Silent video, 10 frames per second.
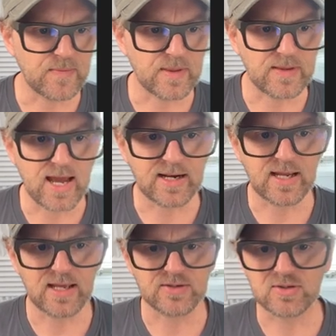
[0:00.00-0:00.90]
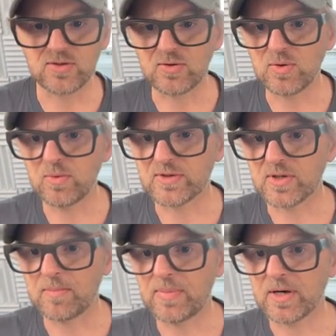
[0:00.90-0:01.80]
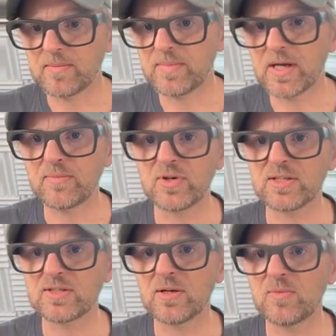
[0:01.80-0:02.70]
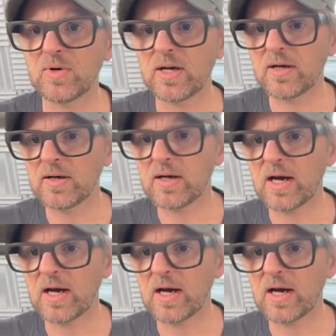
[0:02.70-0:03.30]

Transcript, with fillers: That has to do with some button being pressed somewhere.